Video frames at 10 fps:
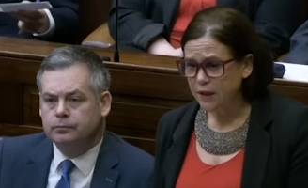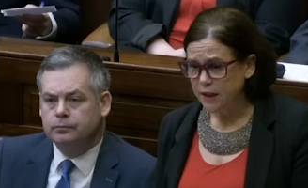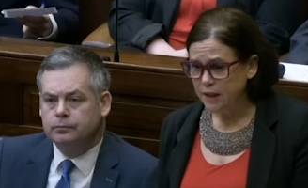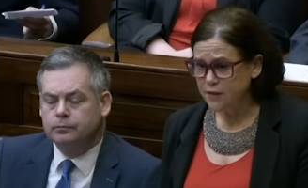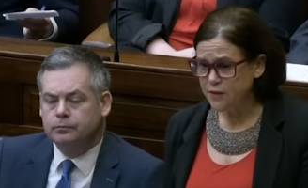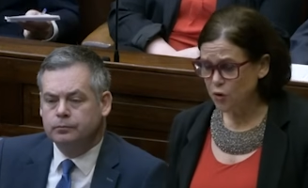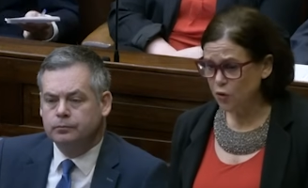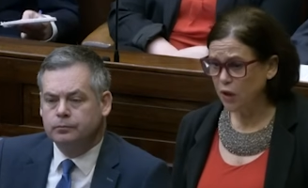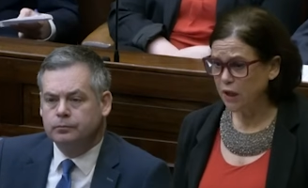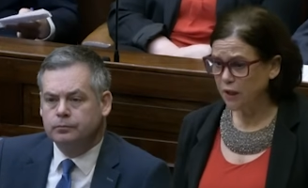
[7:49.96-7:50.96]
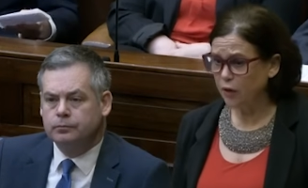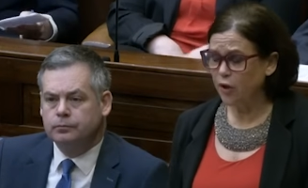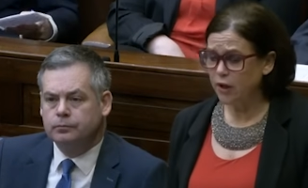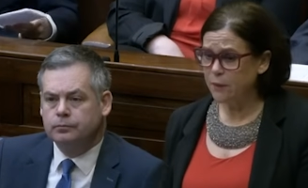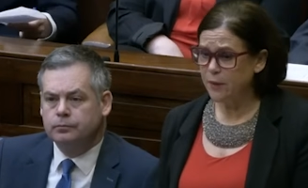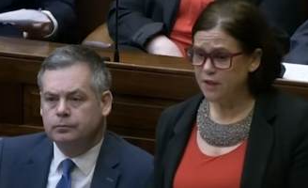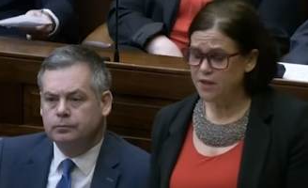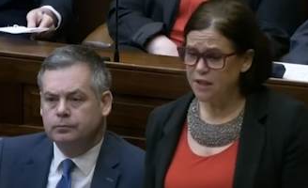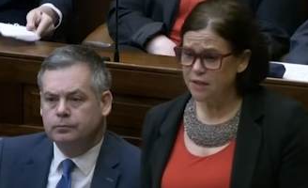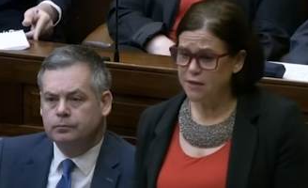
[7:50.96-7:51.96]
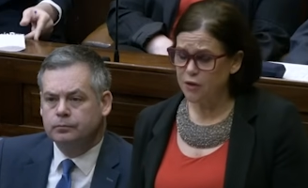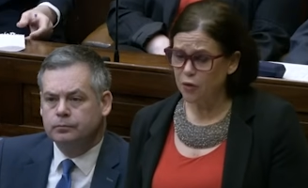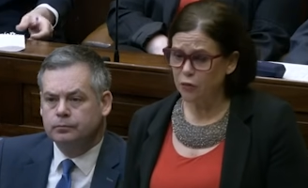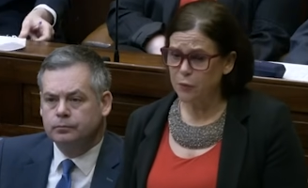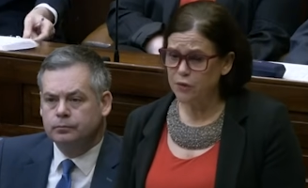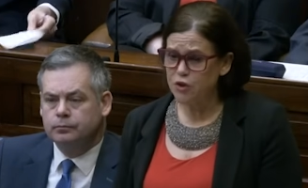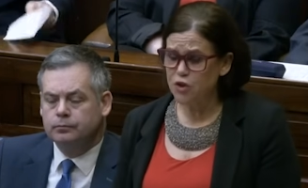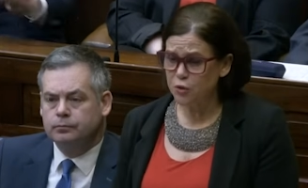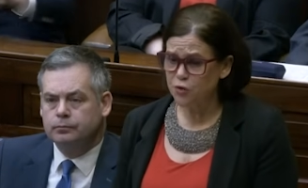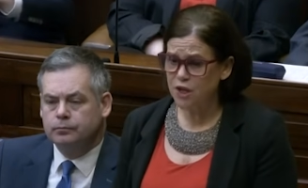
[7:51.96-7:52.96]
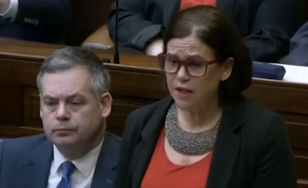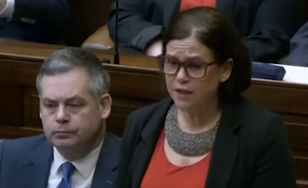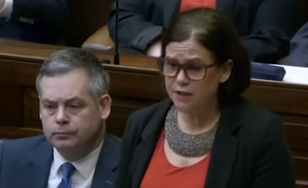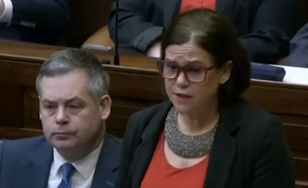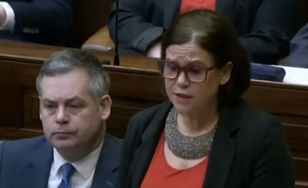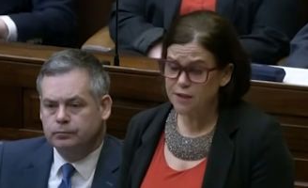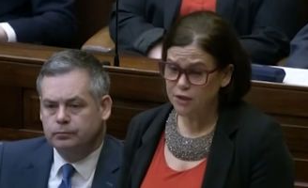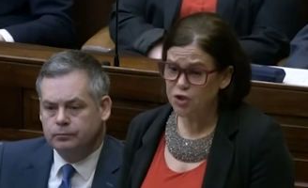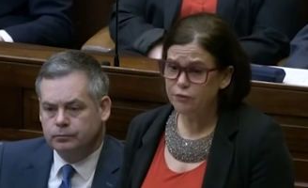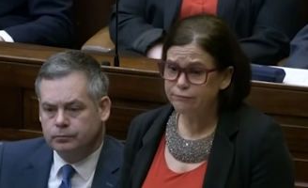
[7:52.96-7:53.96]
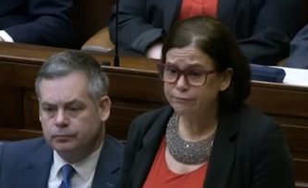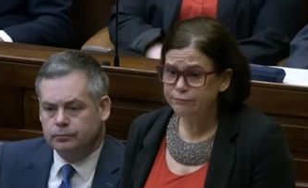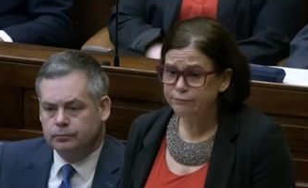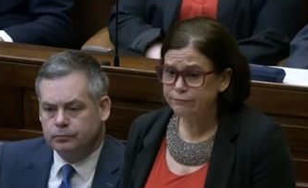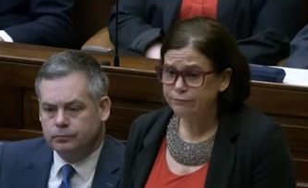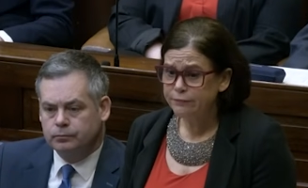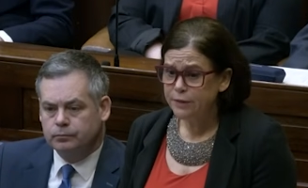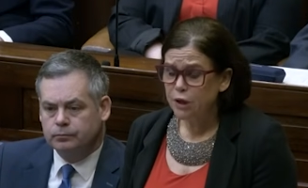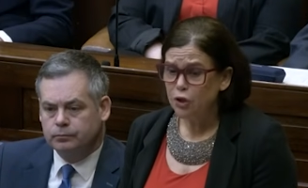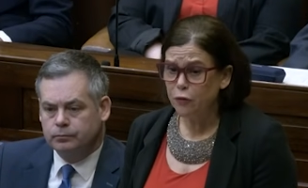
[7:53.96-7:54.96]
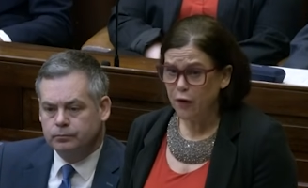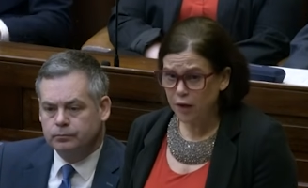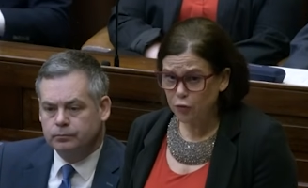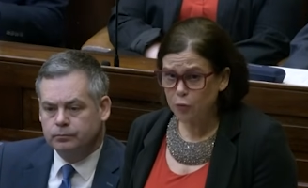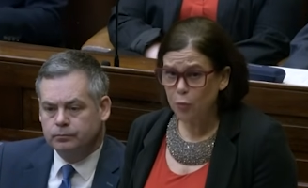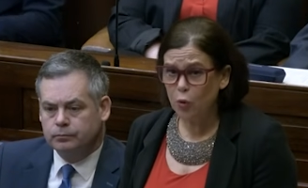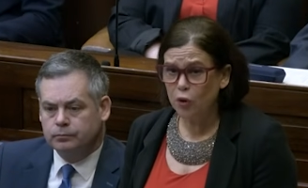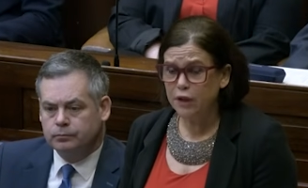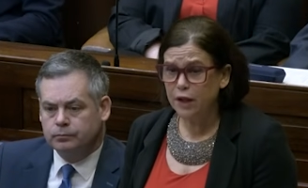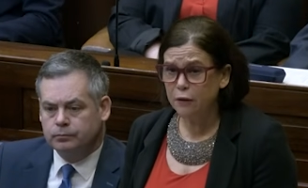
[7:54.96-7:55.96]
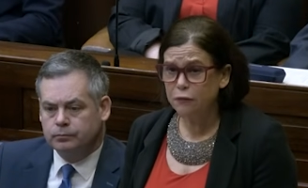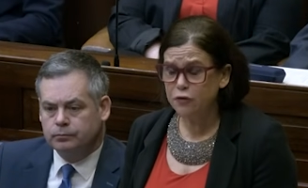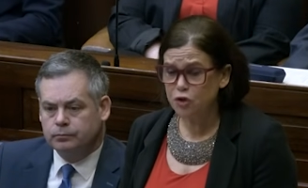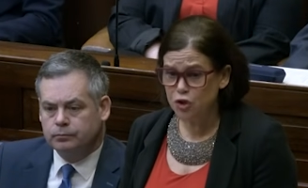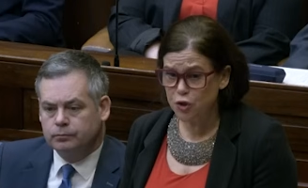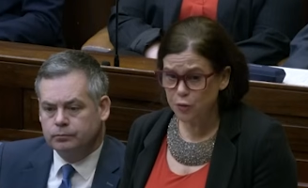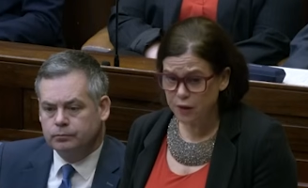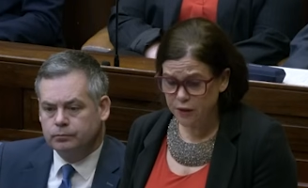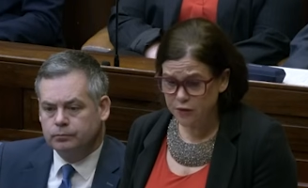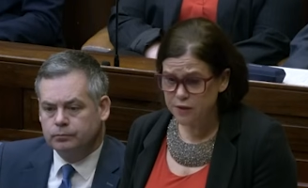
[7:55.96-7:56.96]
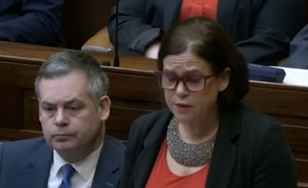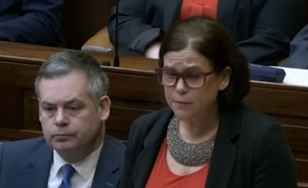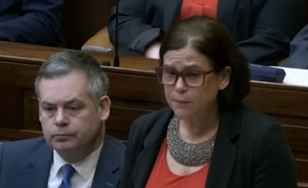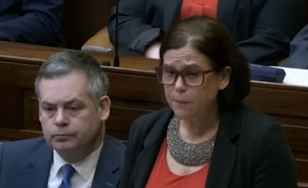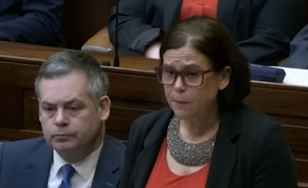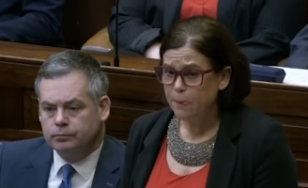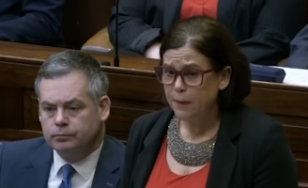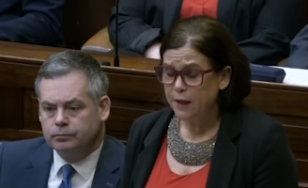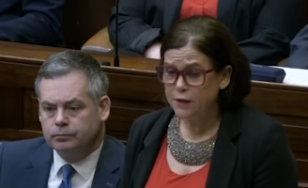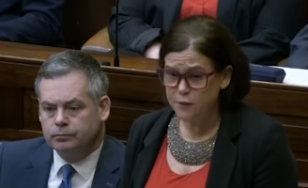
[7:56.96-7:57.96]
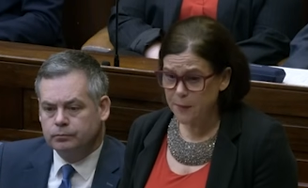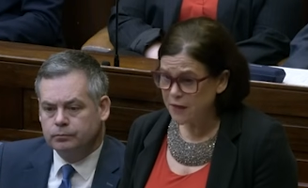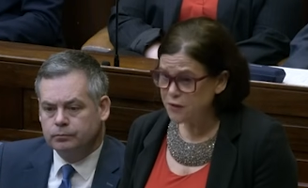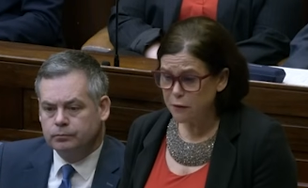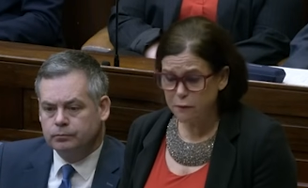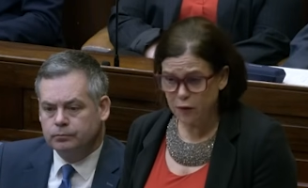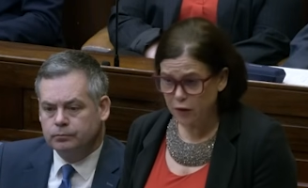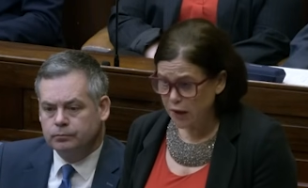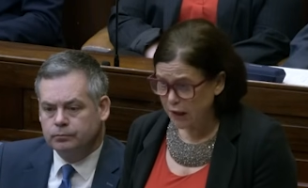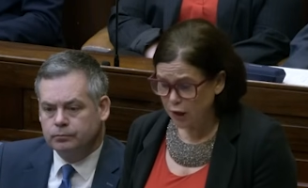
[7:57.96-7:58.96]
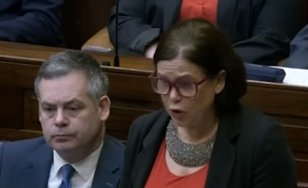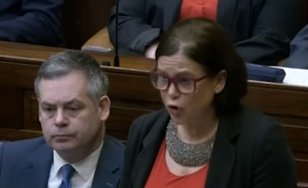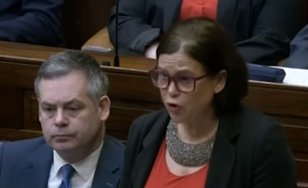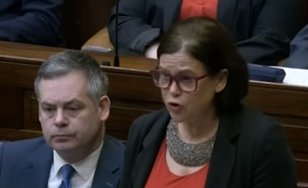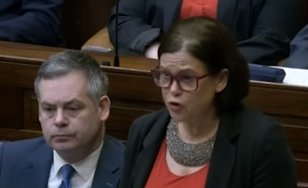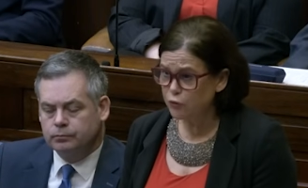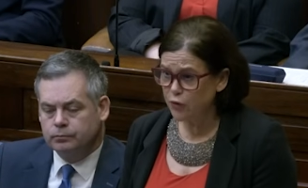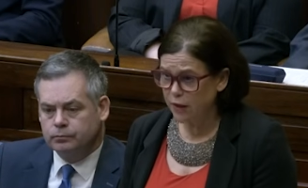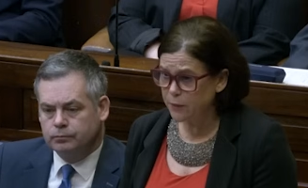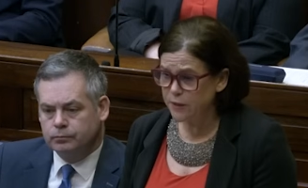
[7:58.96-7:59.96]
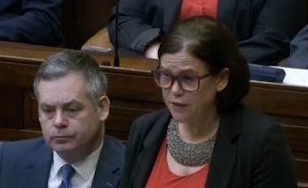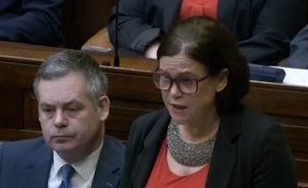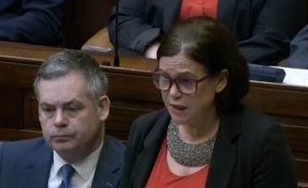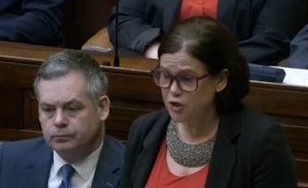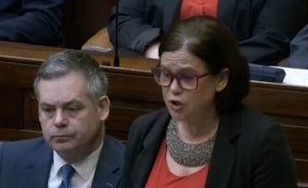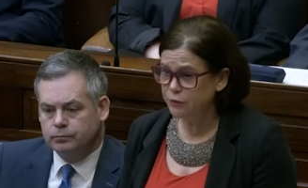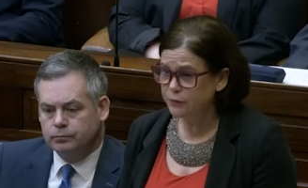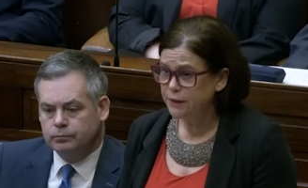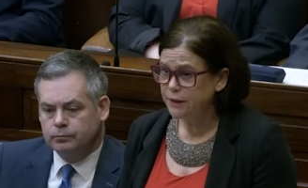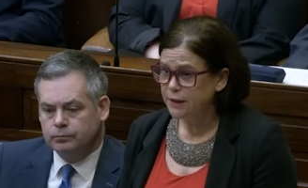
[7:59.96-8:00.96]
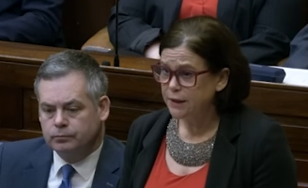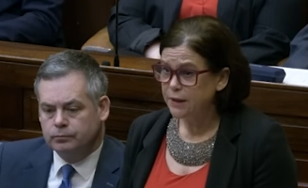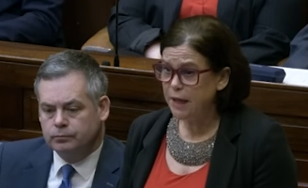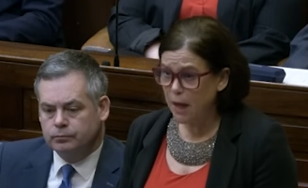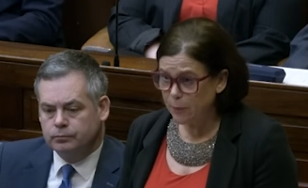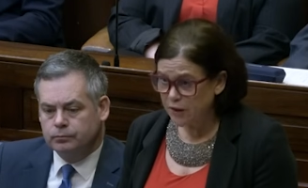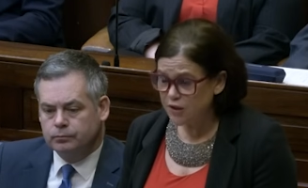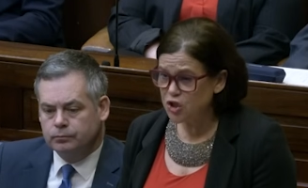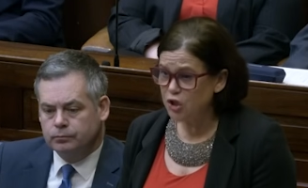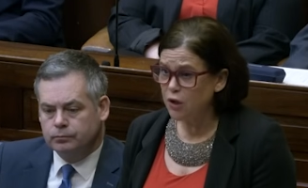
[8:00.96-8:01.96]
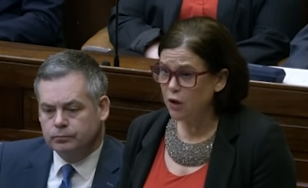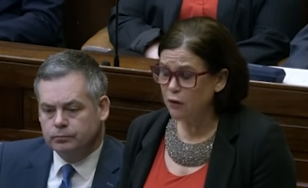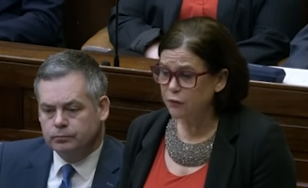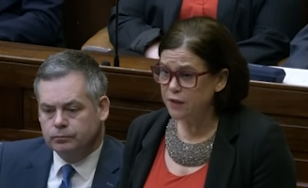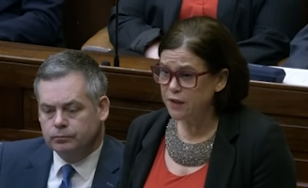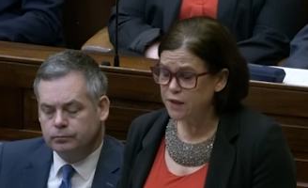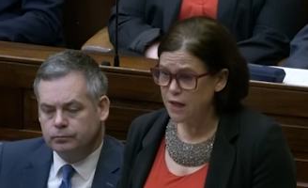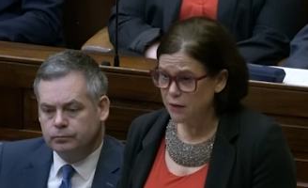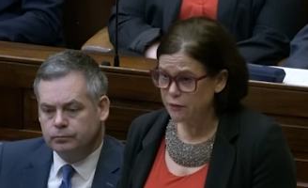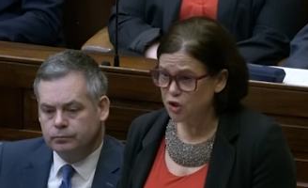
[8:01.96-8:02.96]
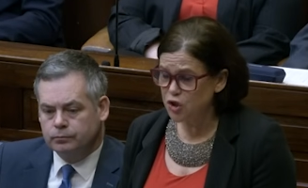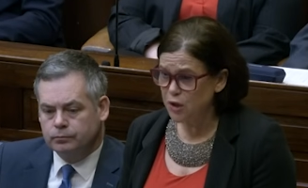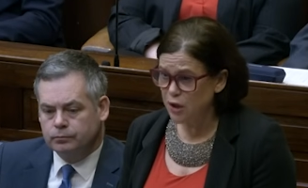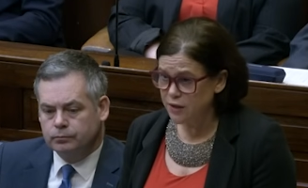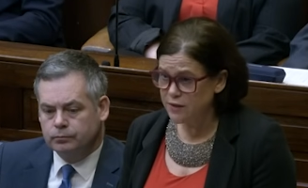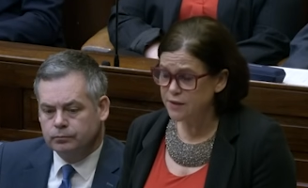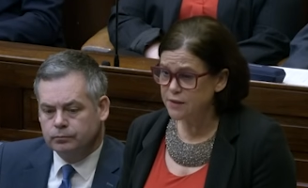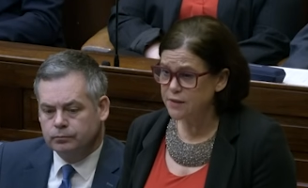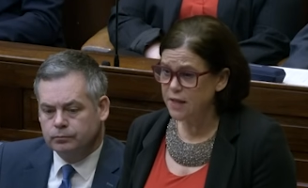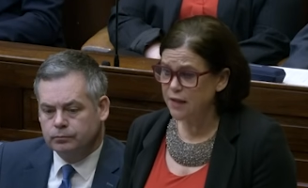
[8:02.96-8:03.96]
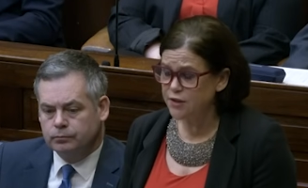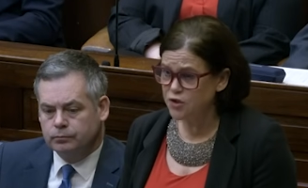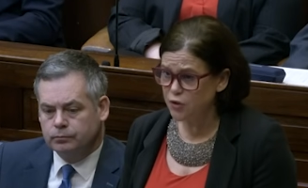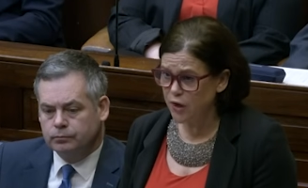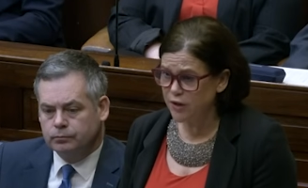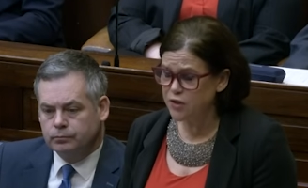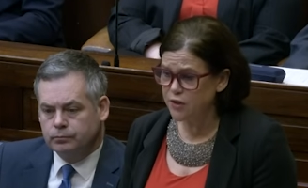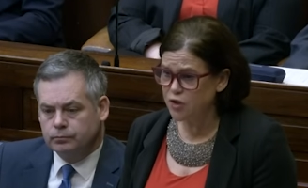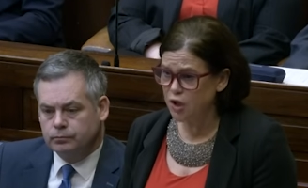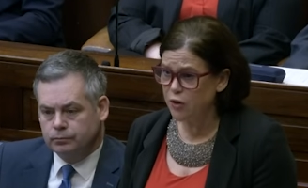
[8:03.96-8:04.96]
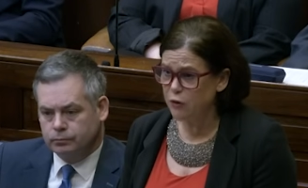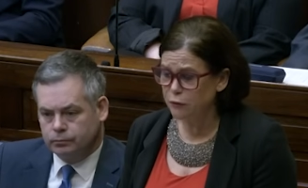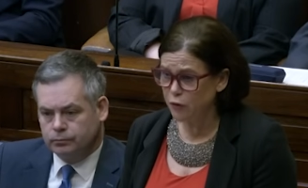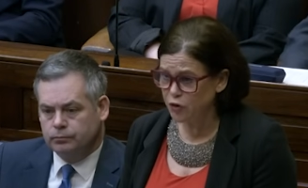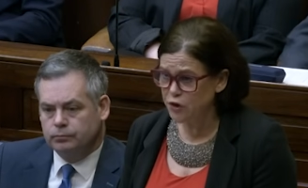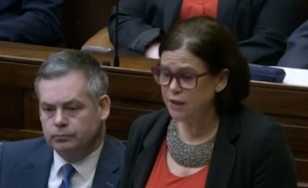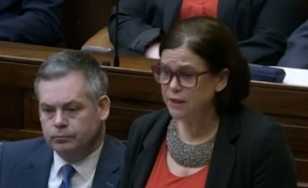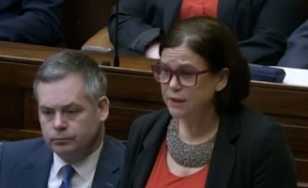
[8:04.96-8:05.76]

Speaker 1: is your clear inability as a government to take a decision. You've had a report now for two years. It has made a very clear cut recommendation the abolition of the television licence and direct exchequer funding.